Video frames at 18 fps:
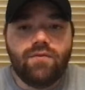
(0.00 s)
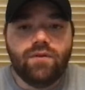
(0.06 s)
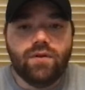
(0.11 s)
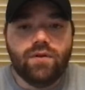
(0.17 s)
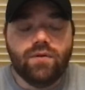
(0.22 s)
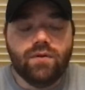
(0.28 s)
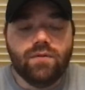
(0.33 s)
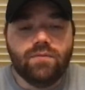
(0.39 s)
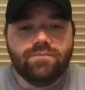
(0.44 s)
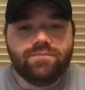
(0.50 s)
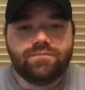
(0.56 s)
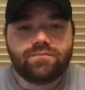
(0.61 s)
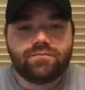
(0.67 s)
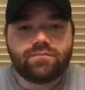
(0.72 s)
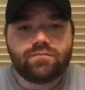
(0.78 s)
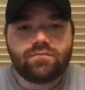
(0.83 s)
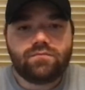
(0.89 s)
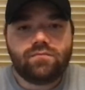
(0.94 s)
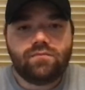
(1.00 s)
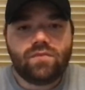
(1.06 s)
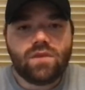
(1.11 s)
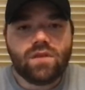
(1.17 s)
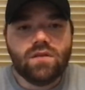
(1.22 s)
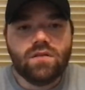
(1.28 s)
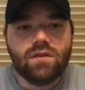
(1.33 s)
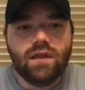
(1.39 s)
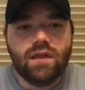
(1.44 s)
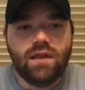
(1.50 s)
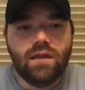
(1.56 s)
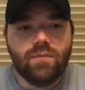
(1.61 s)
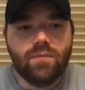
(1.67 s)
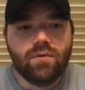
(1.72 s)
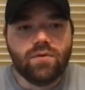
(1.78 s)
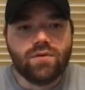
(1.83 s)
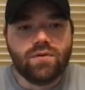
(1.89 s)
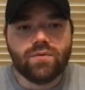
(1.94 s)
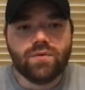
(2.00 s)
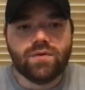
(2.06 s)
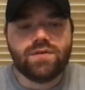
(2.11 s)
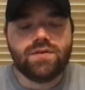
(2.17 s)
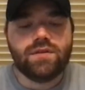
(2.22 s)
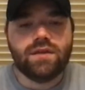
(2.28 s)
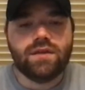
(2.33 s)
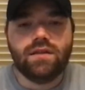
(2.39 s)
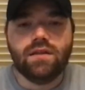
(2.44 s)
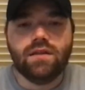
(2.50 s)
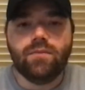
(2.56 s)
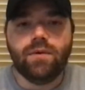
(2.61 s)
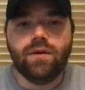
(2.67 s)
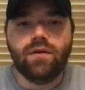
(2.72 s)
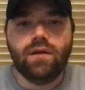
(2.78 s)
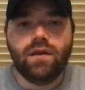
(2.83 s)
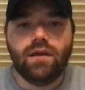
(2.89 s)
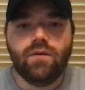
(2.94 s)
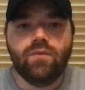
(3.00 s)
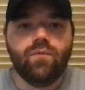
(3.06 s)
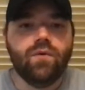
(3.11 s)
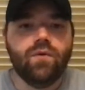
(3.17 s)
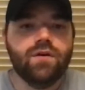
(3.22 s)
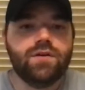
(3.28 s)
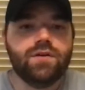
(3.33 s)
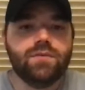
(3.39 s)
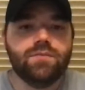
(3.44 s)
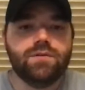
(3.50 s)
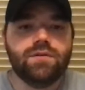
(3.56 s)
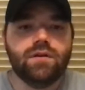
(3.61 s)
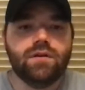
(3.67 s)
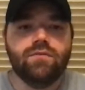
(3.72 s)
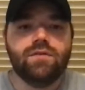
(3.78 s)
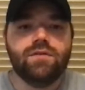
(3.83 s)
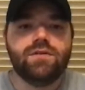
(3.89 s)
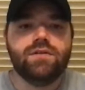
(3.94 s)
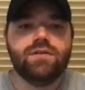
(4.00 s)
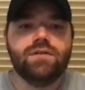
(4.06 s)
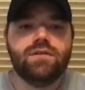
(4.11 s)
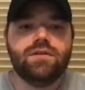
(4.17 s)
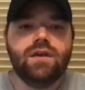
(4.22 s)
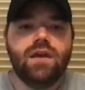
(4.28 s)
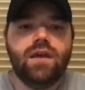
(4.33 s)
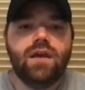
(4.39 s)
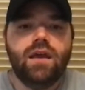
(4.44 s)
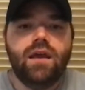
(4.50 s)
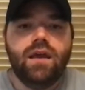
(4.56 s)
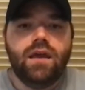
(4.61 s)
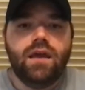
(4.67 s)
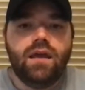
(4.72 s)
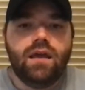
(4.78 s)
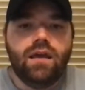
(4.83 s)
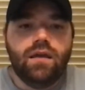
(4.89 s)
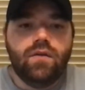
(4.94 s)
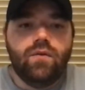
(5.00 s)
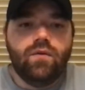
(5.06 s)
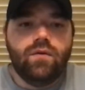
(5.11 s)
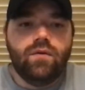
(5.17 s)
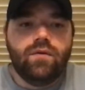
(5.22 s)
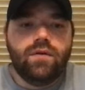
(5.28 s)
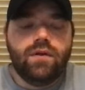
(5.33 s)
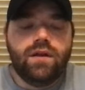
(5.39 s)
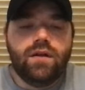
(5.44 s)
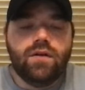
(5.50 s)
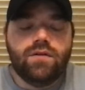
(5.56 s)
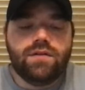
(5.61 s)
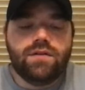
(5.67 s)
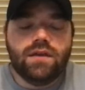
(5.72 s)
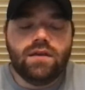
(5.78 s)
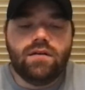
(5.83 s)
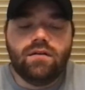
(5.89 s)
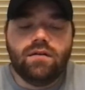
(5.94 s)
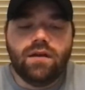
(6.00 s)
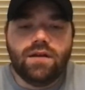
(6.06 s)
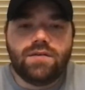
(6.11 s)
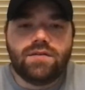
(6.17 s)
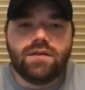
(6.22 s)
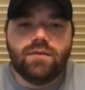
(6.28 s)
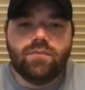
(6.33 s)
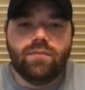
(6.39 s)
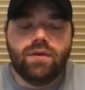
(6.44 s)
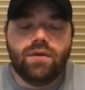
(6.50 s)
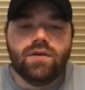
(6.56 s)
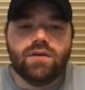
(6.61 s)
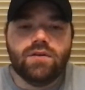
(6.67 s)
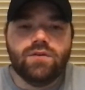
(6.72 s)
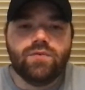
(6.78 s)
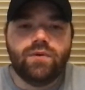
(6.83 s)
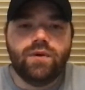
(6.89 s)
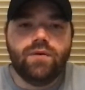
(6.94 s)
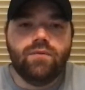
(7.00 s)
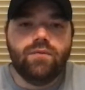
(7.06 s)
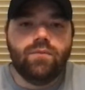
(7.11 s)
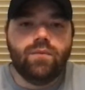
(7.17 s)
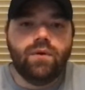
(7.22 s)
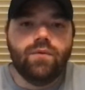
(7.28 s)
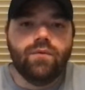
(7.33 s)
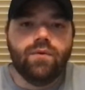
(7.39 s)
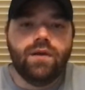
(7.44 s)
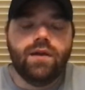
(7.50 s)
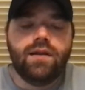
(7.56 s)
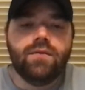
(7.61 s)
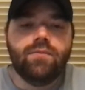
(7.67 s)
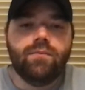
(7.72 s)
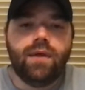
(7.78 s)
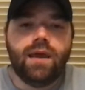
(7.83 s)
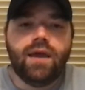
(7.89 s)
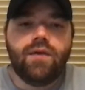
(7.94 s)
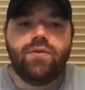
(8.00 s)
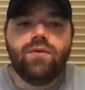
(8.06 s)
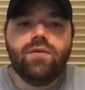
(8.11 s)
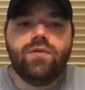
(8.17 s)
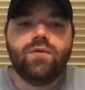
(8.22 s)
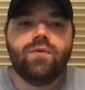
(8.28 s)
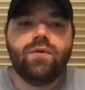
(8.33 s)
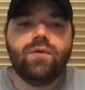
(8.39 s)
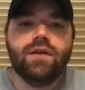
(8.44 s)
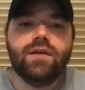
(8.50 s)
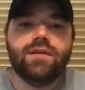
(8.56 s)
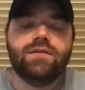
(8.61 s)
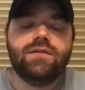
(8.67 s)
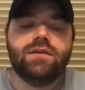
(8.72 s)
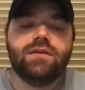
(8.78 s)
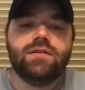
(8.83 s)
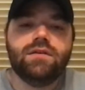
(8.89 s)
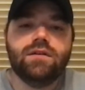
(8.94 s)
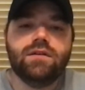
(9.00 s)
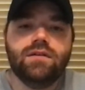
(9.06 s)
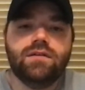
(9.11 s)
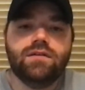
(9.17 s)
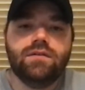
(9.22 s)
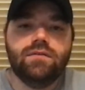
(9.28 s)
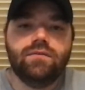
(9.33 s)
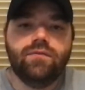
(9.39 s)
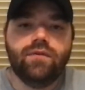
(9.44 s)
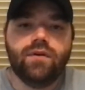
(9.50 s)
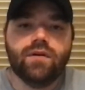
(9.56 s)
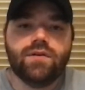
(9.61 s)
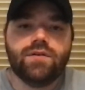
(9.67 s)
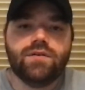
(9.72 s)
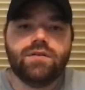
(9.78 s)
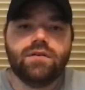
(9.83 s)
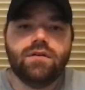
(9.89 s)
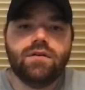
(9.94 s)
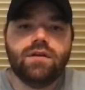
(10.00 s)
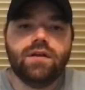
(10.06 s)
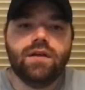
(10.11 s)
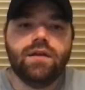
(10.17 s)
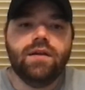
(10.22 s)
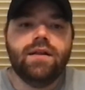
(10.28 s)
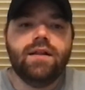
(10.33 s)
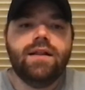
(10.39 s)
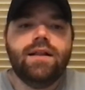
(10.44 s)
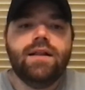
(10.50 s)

you. And the Hebrews would sing them in worship services. And, it's interesting because we read in Matthew 26 and in verse 30,